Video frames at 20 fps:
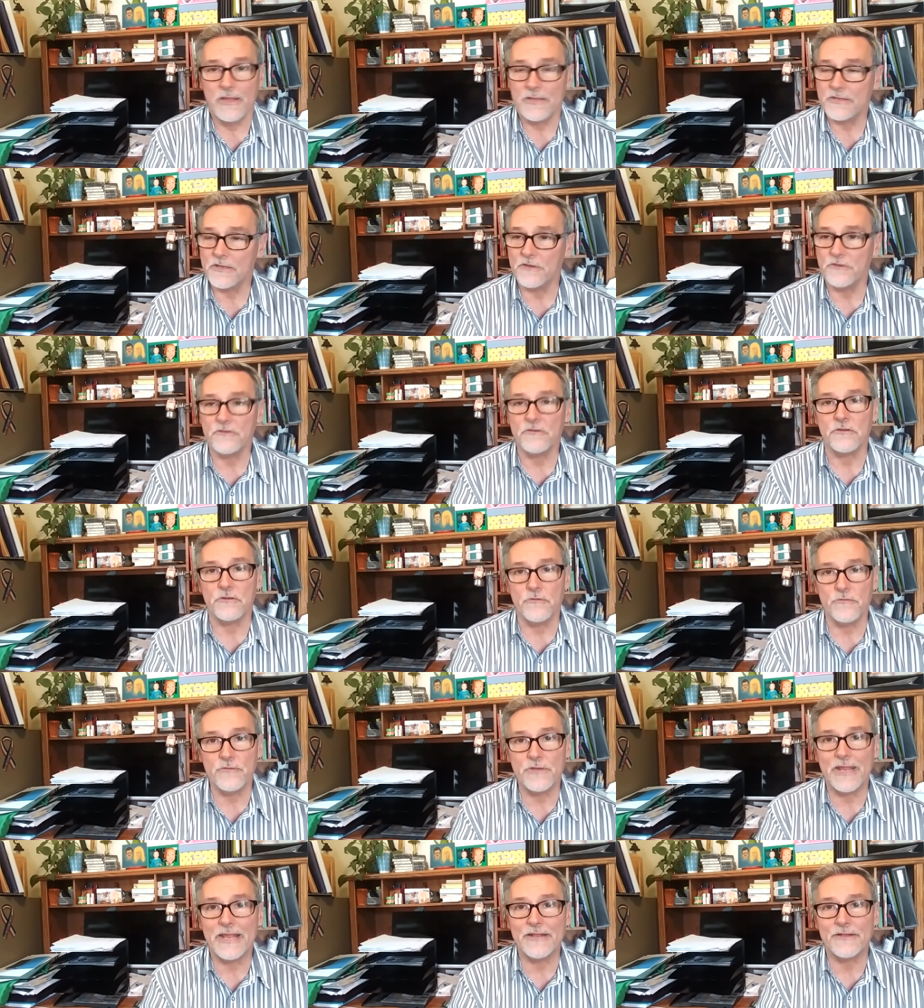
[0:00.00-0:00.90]
You,
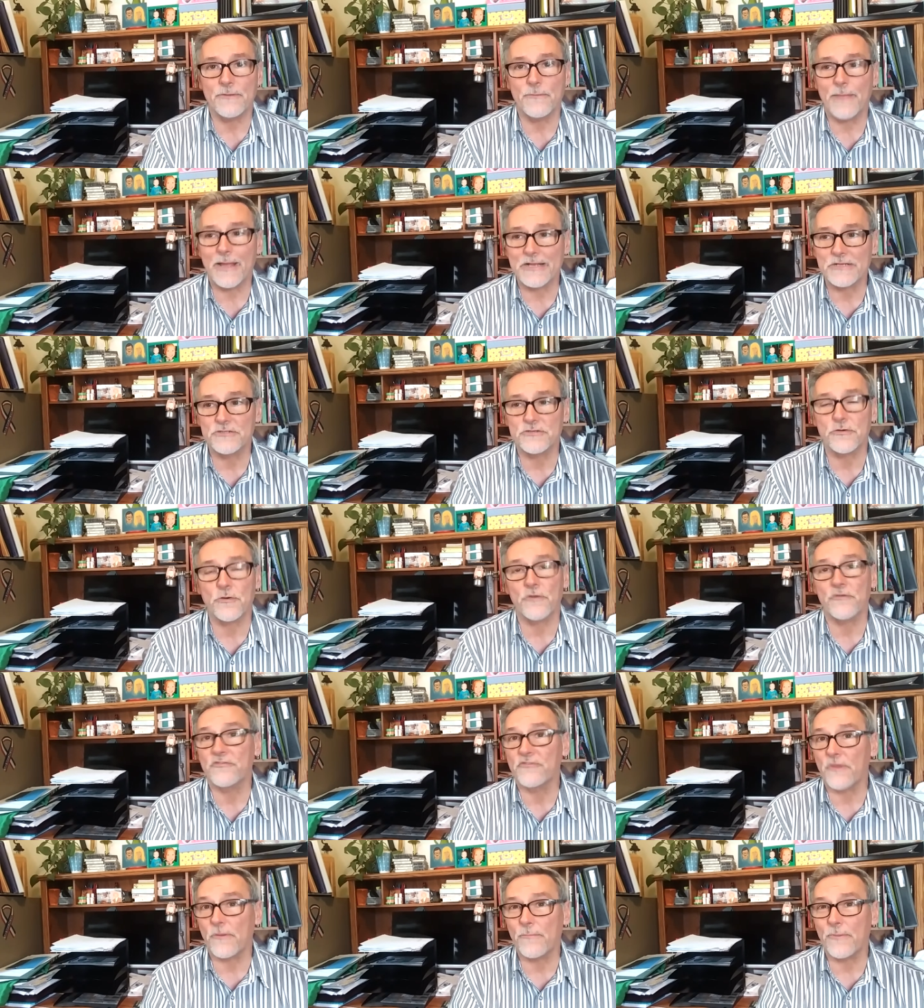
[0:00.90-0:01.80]
you need to make sure
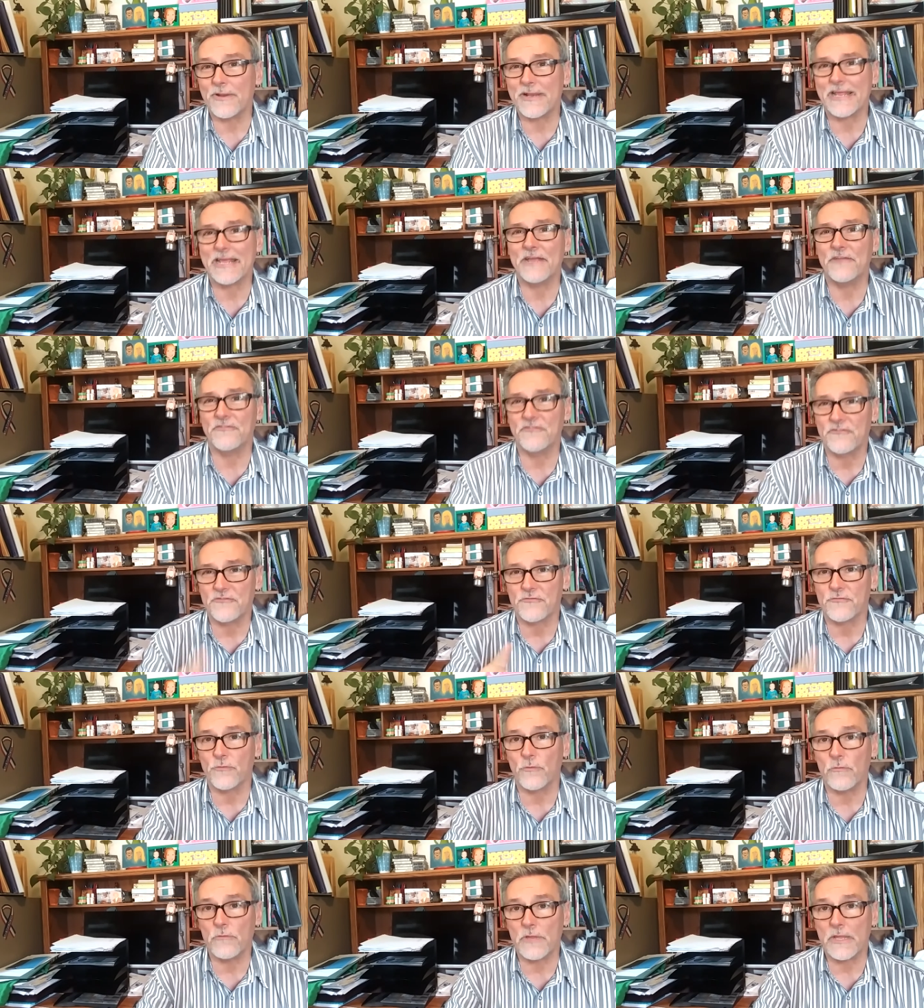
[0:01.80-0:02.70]
somebody is
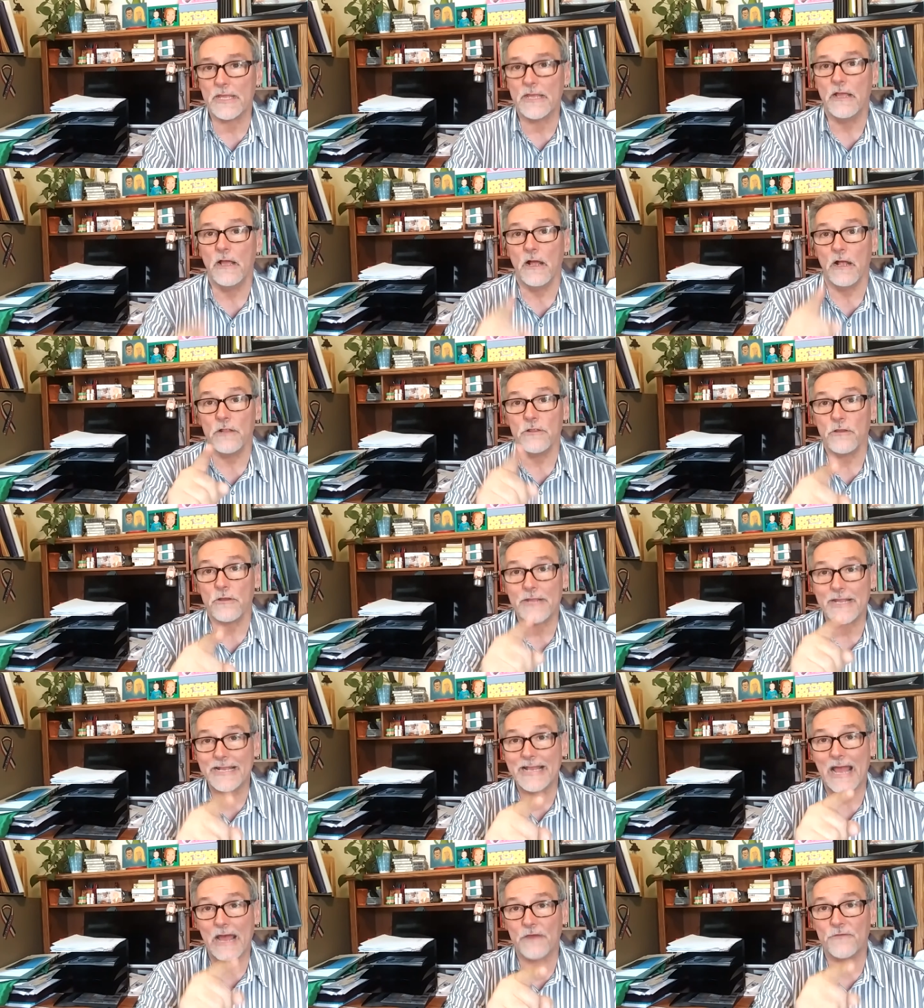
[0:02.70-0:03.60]
truly
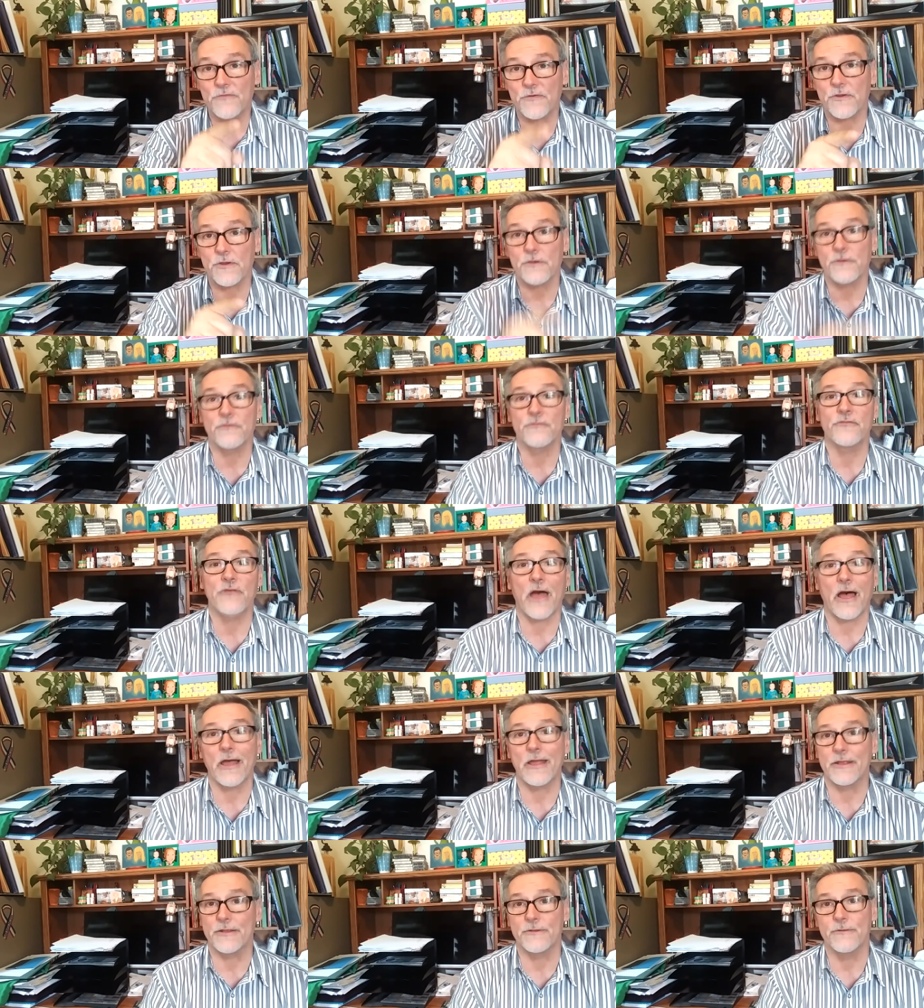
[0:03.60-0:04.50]
looking out for your
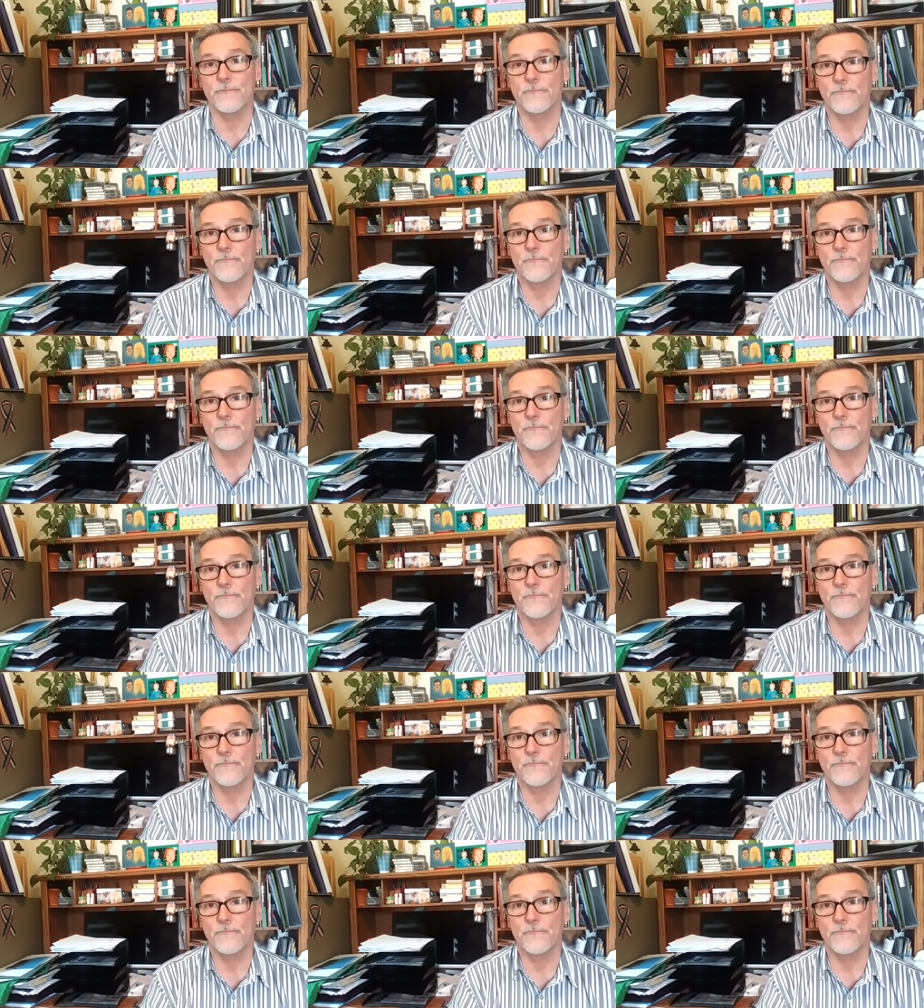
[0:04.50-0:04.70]
side.